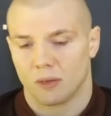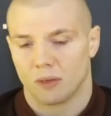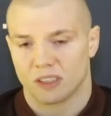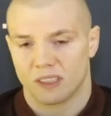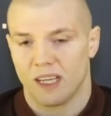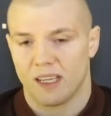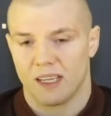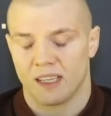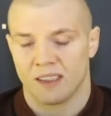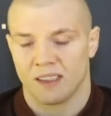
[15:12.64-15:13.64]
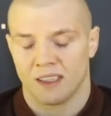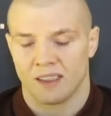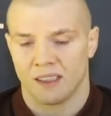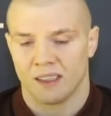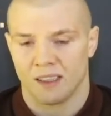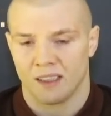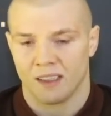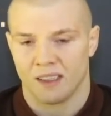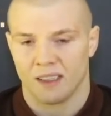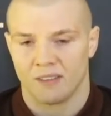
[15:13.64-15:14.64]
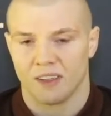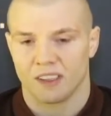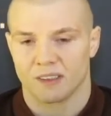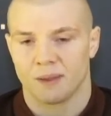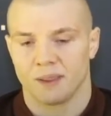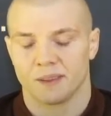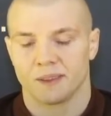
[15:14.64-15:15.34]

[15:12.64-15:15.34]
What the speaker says: stay and face me.